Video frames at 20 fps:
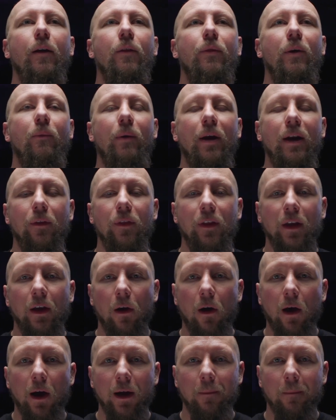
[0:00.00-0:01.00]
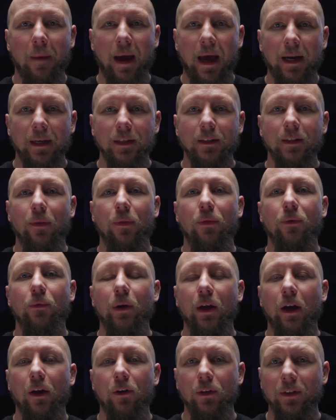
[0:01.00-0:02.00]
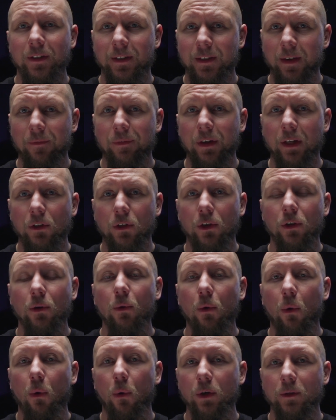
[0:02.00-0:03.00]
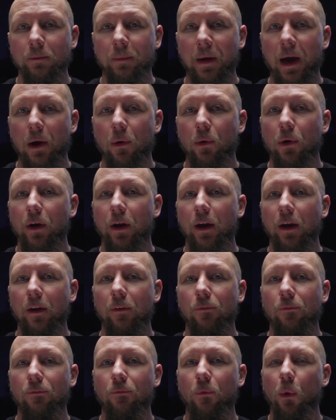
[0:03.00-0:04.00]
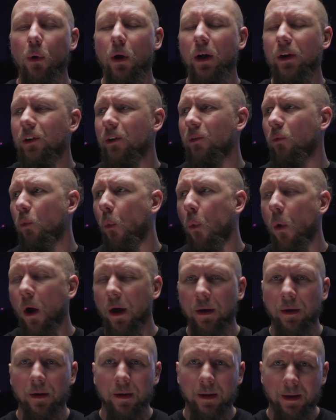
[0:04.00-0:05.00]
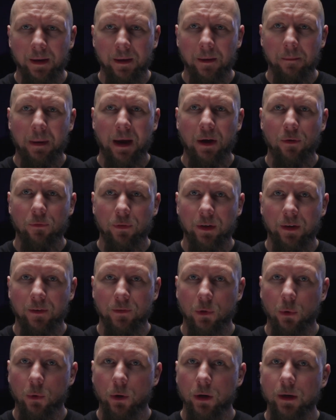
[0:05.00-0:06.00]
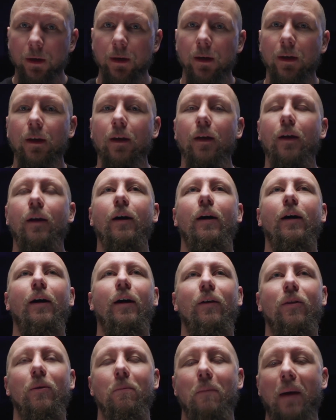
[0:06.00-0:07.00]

They rated the automatics at 372 horsepower and 401 pound-feet of torque. The